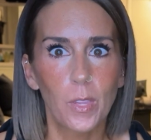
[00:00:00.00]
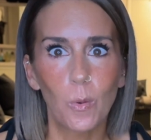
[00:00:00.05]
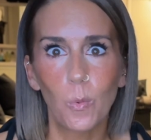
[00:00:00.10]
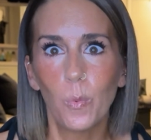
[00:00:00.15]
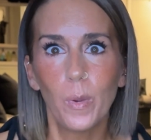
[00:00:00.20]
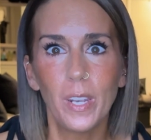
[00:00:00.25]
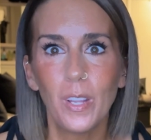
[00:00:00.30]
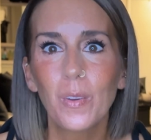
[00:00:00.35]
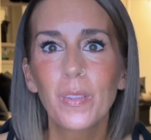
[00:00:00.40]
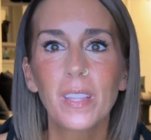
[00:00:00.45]

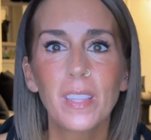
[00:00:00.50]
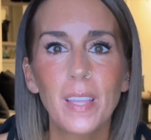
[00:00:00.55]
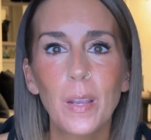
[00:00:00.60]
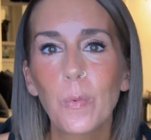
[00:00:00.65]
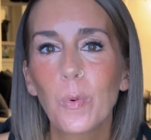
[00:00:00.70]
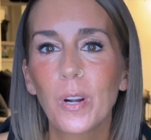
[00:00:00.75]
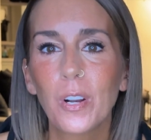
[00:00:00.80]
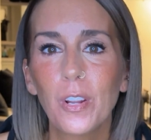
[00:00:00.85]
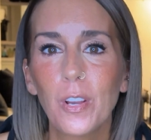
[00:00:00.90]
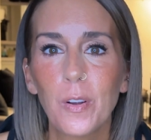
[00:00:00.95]
We know that they
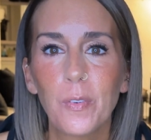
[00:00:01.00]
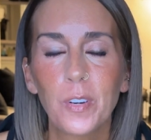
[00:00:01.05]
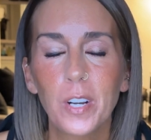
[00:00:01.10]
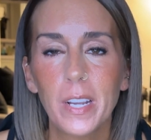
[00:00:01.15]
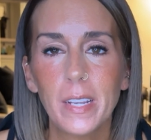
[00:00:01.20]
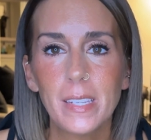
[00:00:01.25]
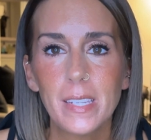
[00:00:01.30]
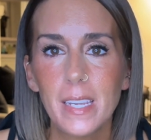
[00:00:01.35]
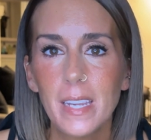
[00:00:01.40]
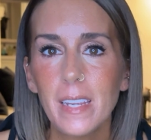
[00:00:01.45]
weren't over
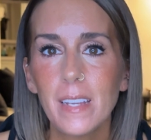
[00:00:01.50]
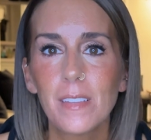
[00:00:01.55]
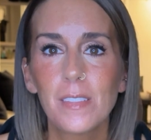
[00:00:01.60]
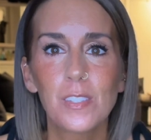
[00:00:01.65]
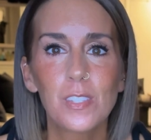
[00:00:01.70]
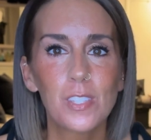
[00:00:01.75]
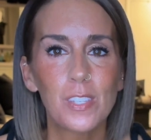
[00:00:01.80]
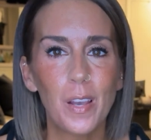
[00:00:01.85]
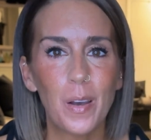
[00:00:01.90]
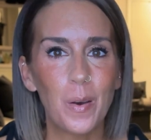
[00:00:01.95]
18,
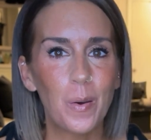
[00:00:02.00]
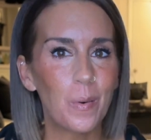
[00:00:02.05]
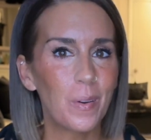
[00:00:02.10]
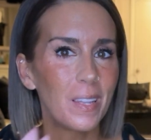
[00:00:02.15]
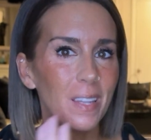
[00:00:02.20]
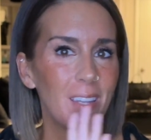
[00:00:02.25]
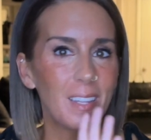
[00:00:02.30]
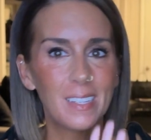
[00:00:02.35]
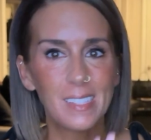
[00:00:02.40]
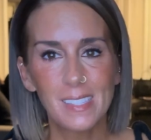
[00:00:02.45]
so
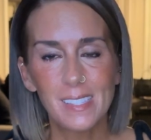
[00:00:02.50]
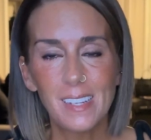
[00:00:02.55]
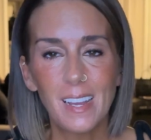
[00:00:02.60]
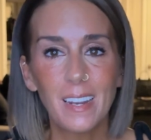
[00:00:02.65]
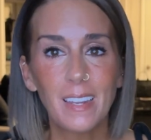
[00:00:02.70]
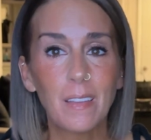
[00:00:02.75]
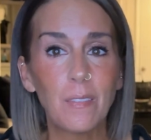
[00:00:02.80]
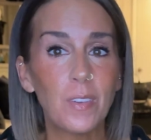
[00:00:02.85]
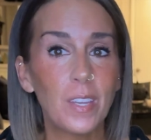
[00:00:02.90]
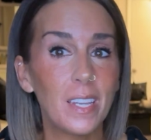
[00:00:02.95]
let's
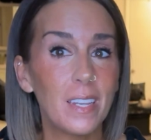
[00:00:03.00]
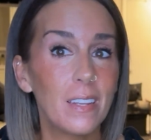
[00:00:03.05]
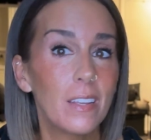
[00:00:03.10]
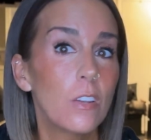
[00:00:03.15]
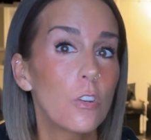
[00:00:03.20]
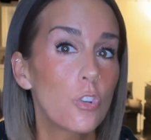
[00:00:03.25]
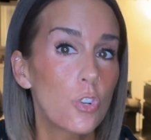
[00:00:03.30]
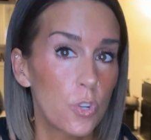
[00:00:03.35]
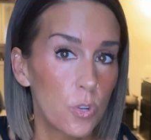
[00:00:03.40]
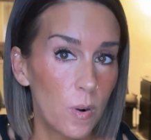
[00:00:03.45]
not even
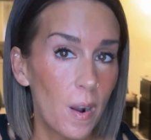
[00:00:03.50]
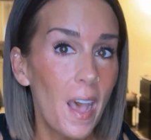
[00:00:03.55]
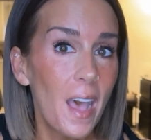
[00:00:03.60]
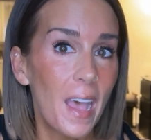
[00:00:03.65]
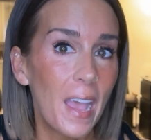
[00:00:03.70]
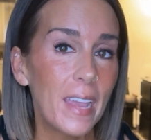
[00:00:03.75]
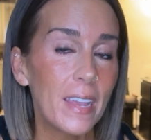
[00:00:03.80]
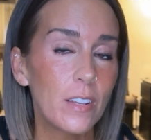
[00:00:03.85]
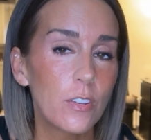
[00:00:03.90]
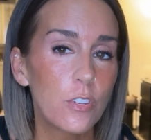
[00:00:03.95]
try